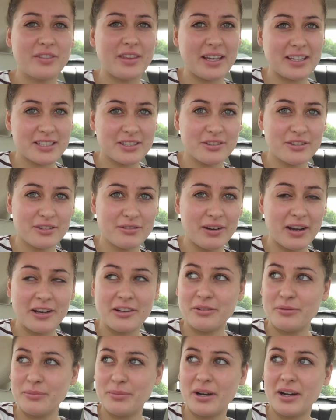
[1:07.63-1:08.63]
That's not the
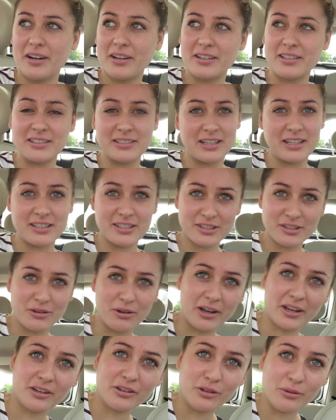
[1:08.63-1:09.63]
random part because that's
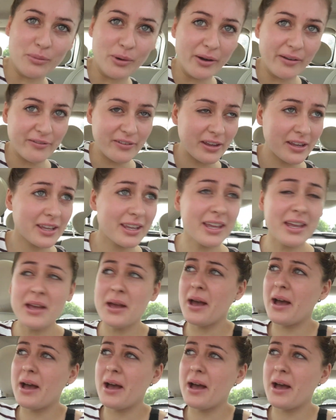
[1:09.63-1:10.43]
quite normal, I think.